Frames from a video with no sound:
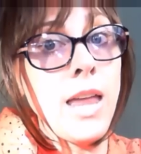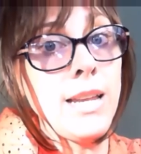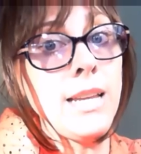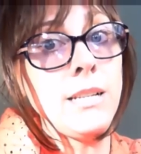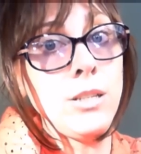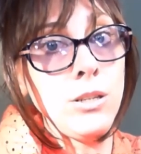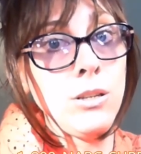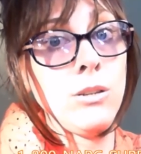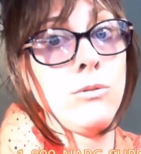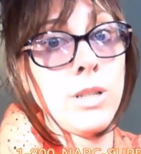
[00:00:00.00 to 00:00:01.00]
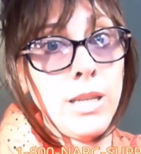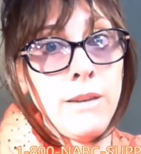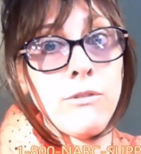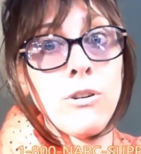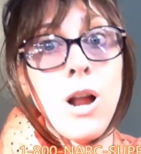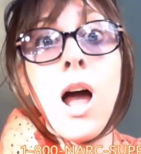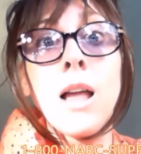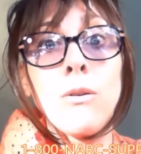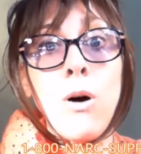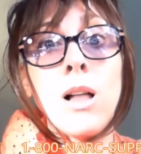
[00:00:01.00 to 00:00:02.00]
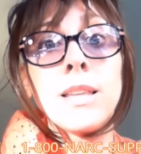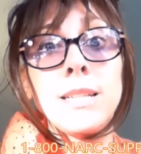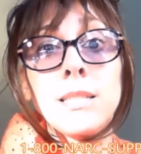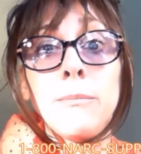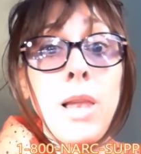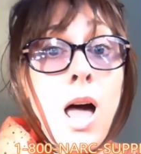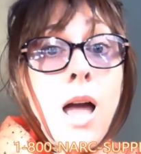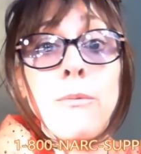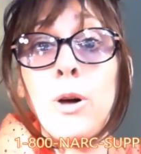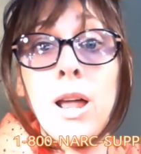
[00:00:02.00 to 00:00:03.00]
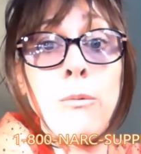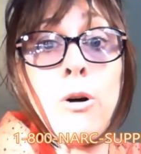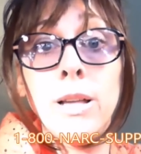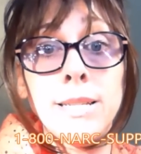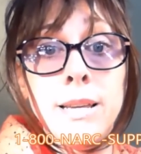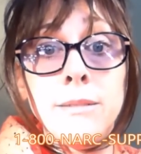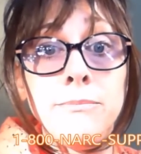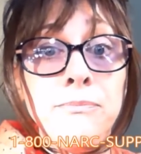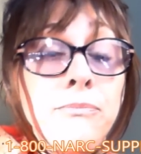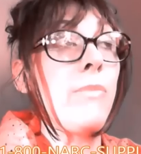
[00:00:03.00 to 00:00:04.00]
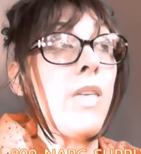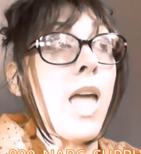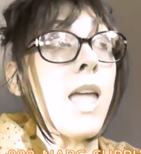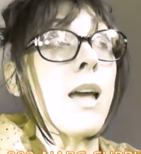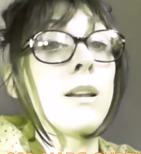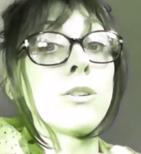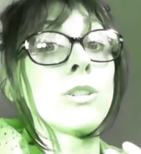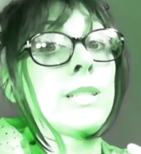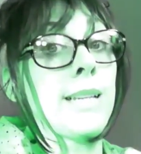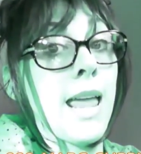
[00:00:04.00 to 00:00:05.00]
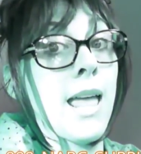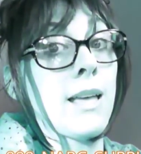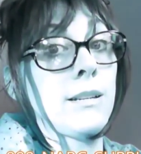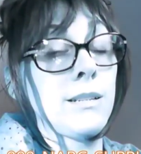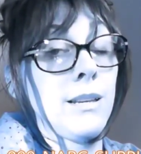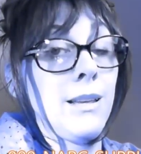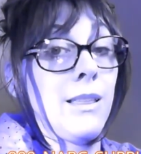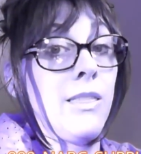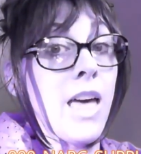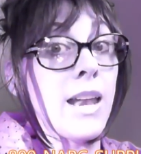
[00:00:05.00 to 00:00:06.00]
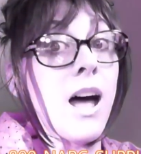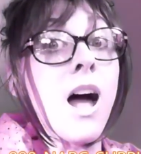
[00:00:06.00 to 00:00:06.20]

they need to deliver high-quality supply when I want it. They understand that